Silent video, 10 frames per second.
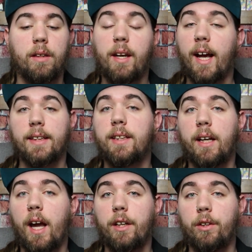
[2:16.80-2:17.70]
the next
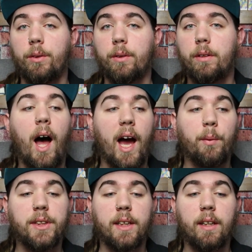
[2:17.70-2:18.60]
thing I knew, I
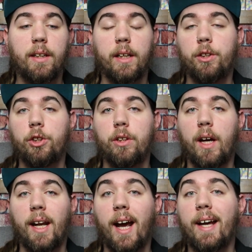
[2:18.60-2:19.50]
was in the ditch,
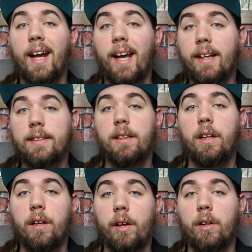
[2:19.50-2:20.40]
and I had hit
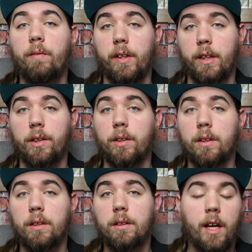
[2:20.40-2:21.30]
another
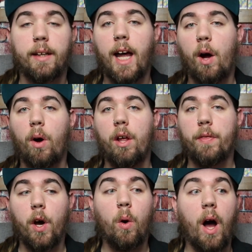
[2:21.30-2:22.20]
vehicle. Now,
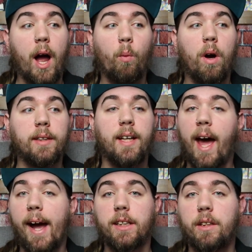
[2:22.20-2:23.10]
although I was
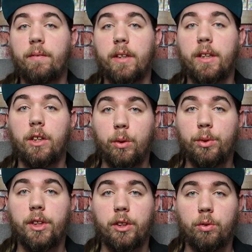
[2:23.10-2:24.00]
actively
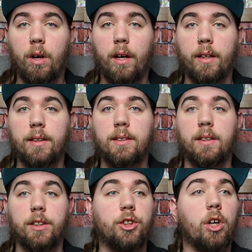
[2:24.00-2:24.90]
using
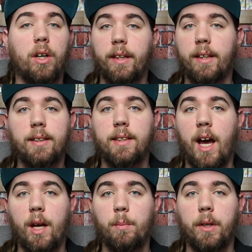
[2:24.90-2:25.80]
drugs during this
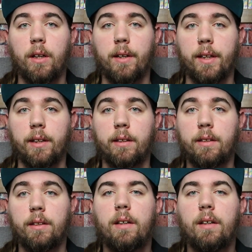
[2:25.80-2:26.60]
time period,